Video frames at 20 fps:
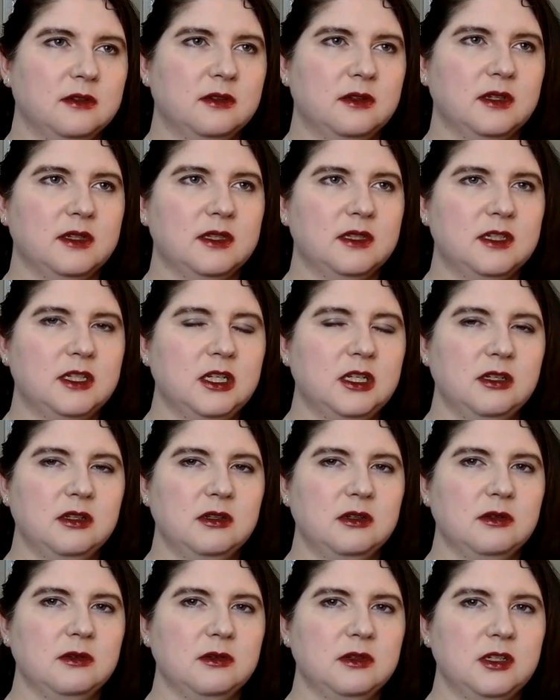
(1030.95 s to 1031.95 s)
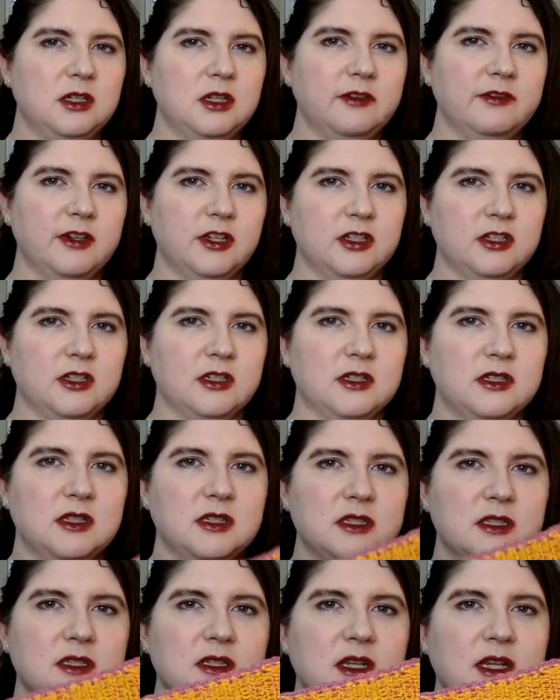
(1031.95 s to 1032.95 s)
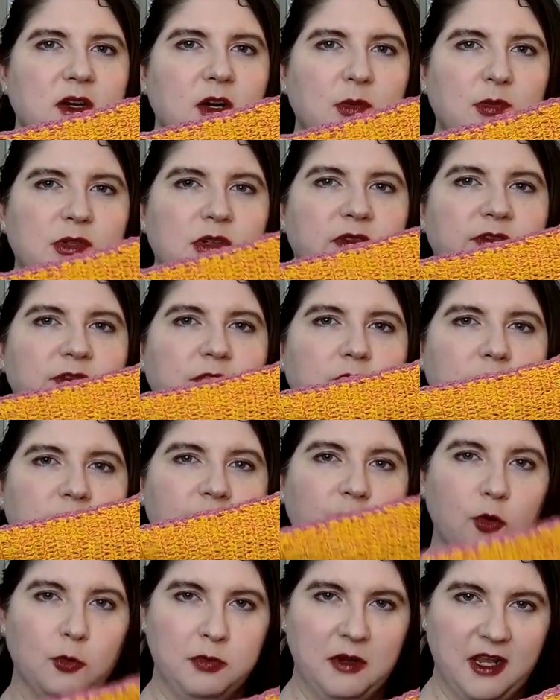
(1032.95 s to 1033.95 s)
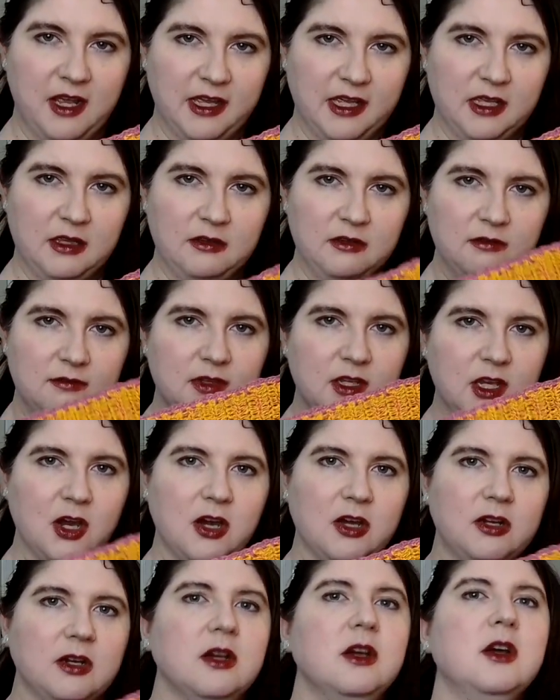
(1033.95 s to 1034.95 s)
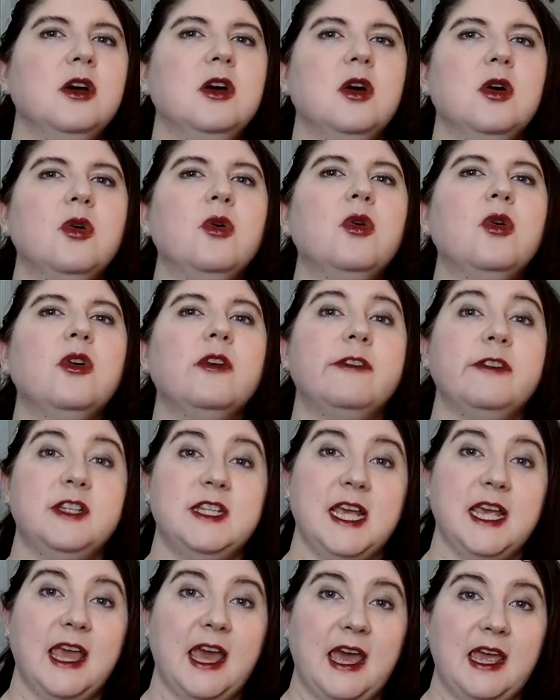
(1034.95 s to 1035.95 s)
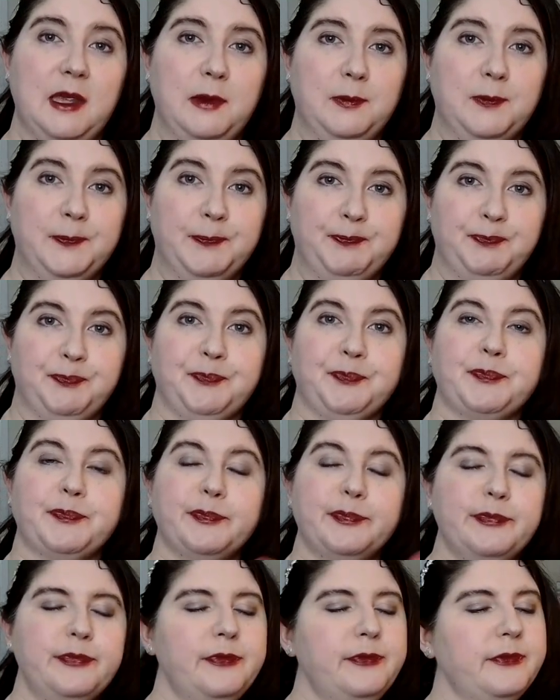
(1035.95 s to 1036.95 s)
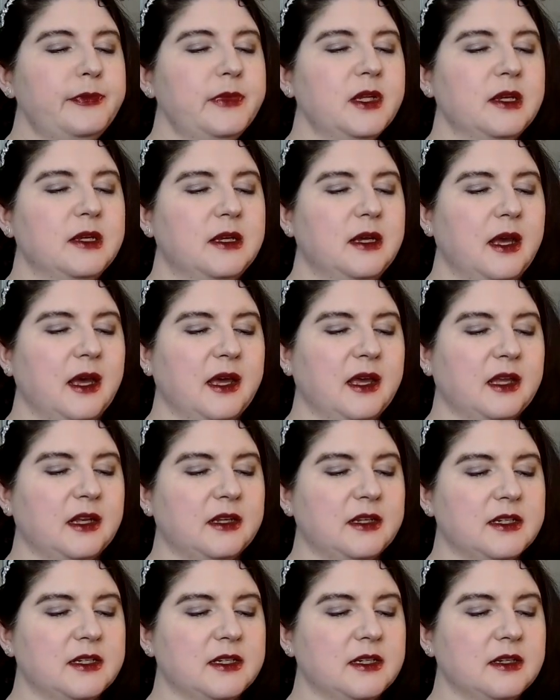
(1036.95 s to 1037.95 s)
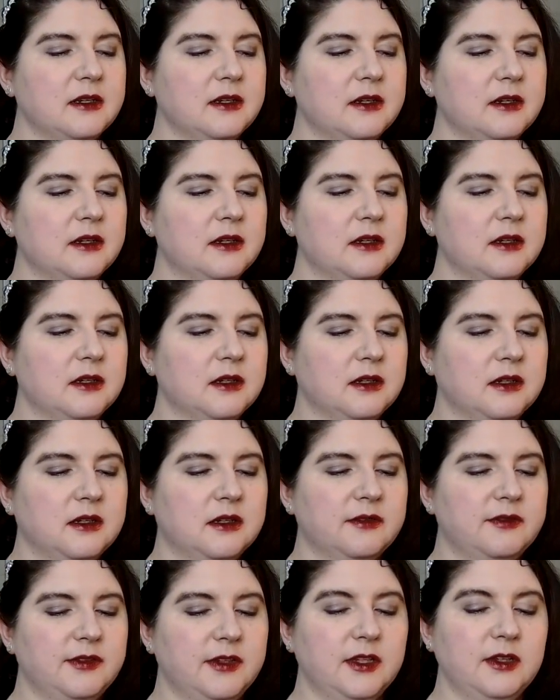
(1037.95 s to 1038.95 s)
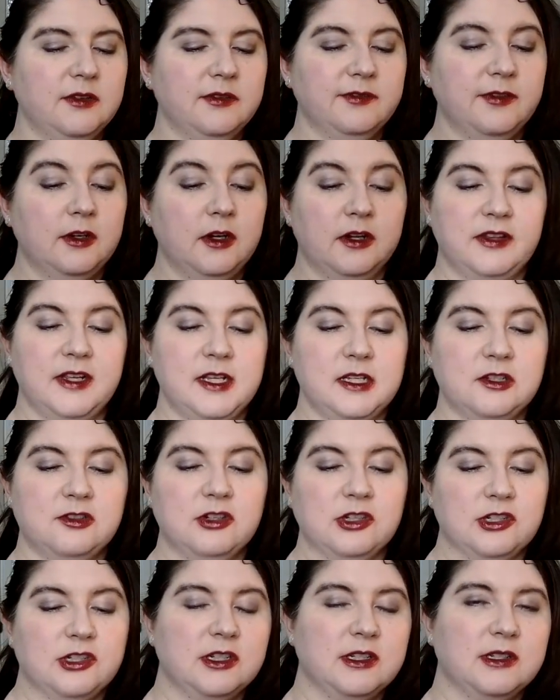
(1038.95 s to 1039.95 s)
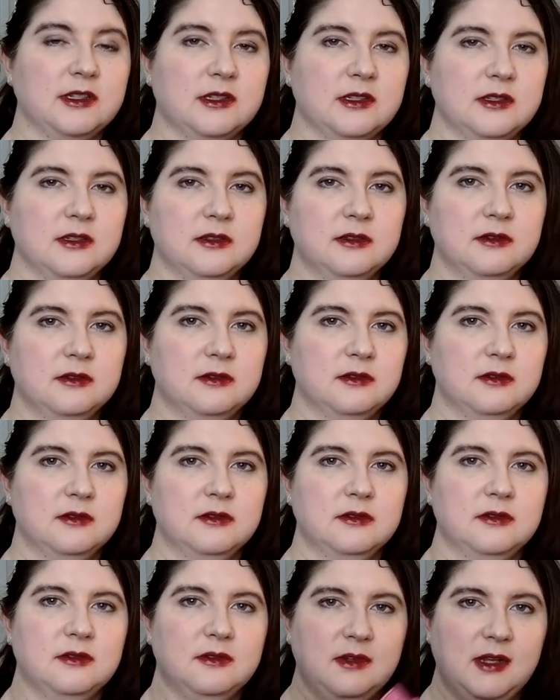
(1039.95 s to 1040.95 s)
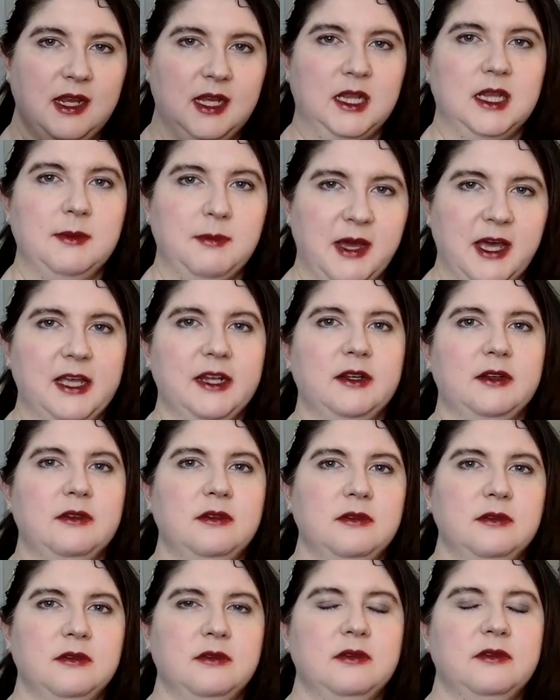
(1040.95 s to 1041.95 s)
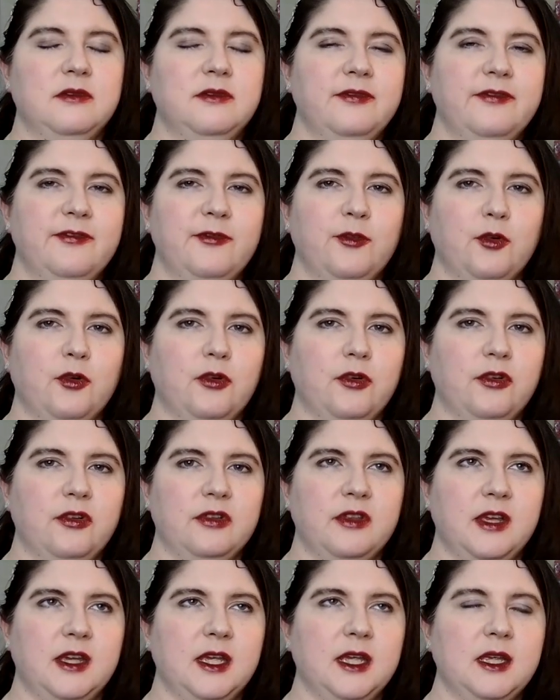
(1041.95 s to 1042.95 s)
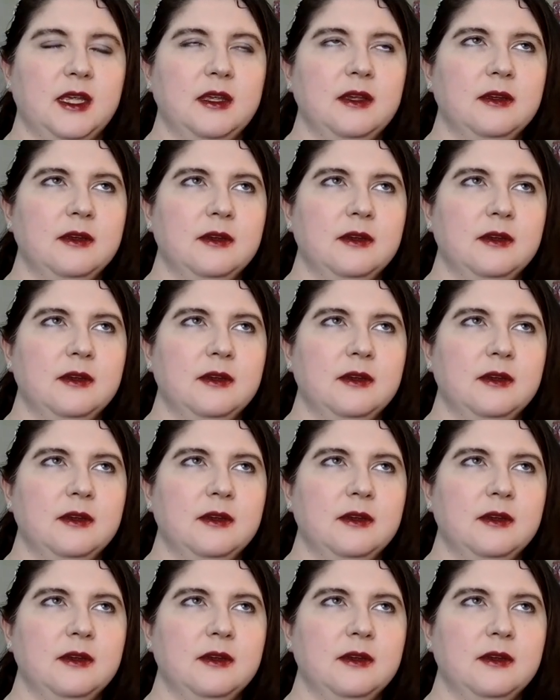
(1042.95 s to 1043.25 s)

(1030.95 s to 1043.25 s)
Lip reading: as two versions. There's the option for the 4-ply yarn or for DK. And if you follow the instructions in the pattern for the